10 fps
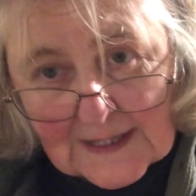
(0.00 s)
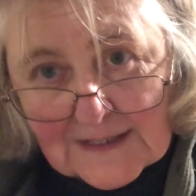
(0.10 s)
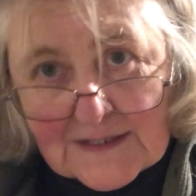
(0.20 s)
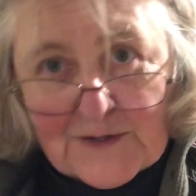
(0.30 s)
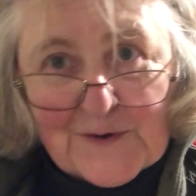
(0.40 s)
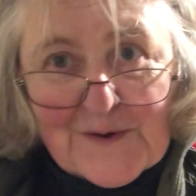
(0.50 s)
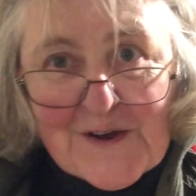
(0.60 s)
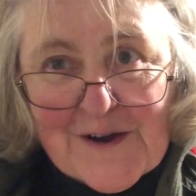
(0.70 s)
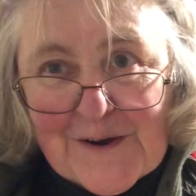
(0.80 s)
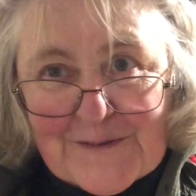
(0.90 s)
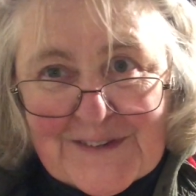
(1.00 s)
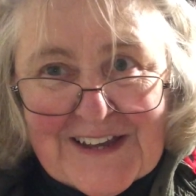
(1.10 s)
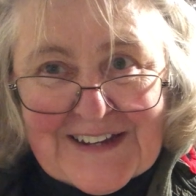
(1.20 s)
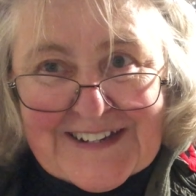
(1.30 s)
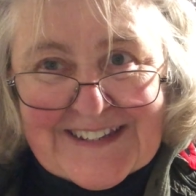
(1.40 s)
And so hopefully
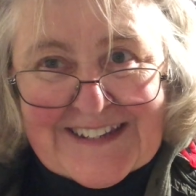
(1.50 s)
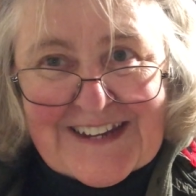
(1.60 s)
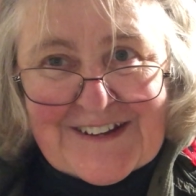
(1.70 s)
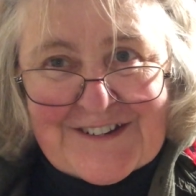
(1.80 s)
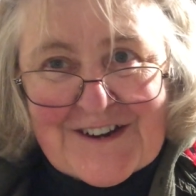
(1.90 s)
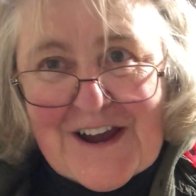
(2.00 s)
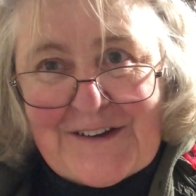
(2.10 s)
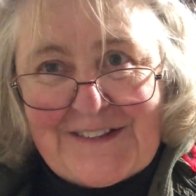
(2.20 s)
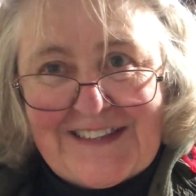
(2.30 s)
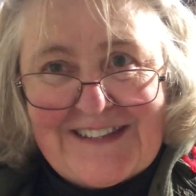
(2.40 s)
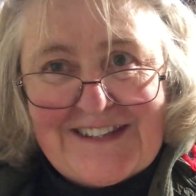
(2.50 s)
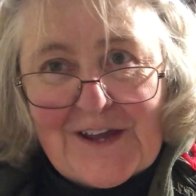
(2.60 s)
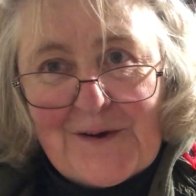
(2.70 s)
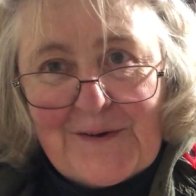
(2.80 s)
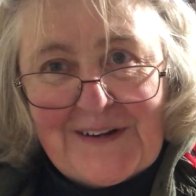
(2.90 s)
I'm going to stay on track with this
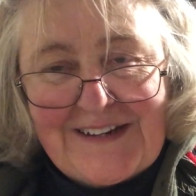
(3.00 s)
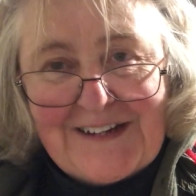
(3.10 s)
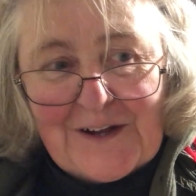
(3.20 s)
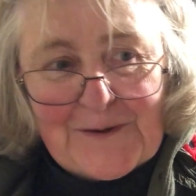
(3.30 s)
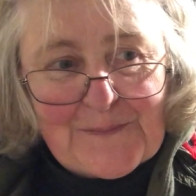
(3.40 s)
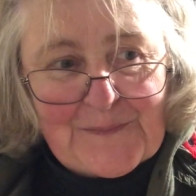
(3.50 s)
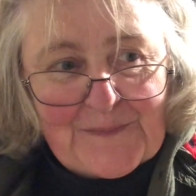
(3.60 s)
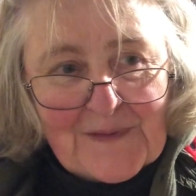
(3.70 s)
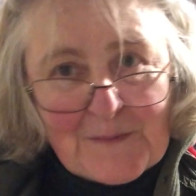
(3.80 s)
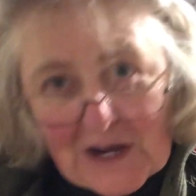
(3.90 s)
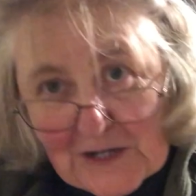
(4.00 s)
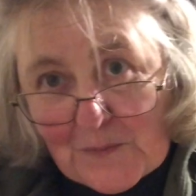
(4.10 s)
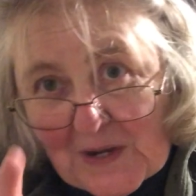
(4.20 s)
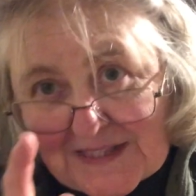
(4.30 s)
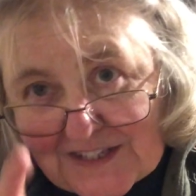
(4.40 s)
now and um, I'm not going to
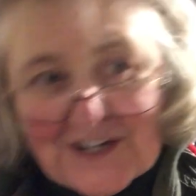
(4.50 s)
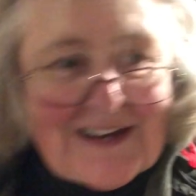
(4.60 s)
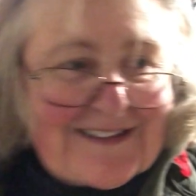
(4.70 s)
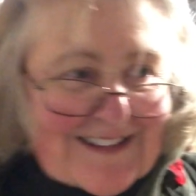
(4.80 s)
break the chain.